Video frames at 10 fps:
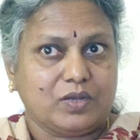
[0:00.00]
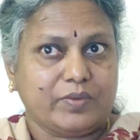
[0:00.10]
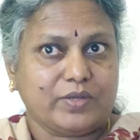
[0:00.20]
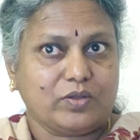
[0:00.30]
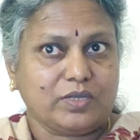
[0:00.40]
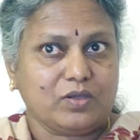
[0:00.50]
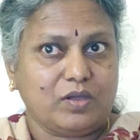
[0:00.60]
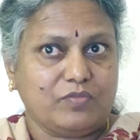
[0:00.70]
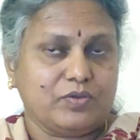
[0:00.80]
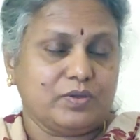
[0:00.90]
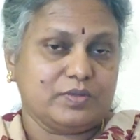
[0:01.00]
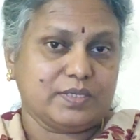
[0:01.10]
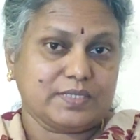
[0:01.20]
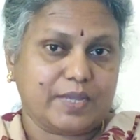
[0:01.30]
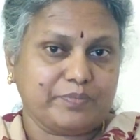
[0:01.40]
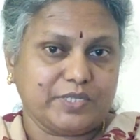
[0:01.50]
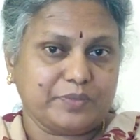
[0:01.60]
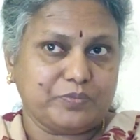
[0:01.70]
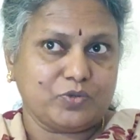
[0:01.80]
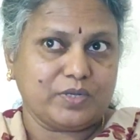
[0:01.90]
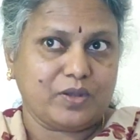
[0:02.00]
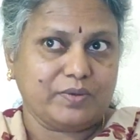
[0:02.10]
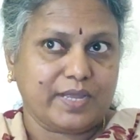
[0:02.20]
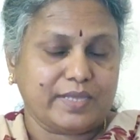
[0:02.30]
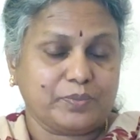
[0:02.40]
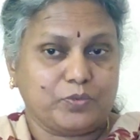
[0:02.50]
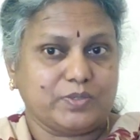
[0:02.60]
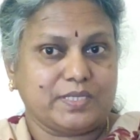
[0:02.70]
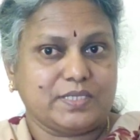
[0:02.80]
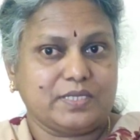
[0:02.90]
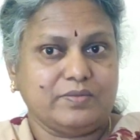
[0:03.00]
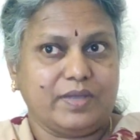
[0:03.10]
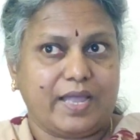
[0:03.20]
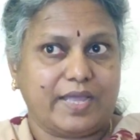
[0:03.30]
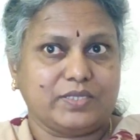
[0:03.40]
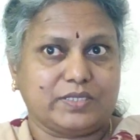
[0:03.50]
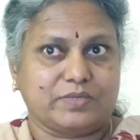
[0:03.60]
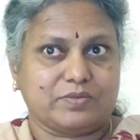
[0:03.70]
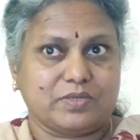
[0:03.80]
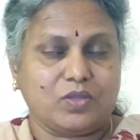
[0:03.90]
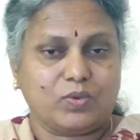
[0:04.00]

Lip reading: Now we are talking of the subject pronoun and the possessive adjectives.